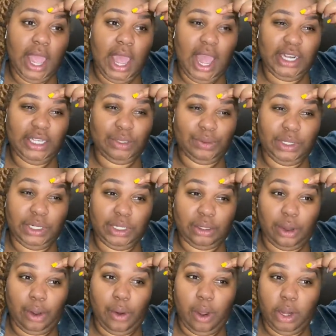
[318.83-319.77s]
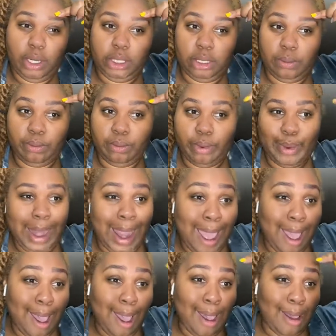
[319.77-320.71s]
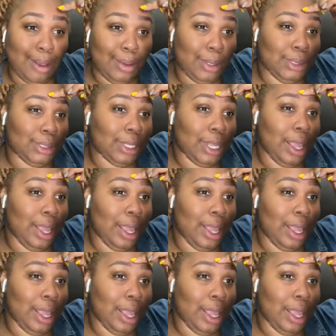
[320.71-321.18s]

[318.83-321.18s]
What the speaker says: I just want to throw on some brows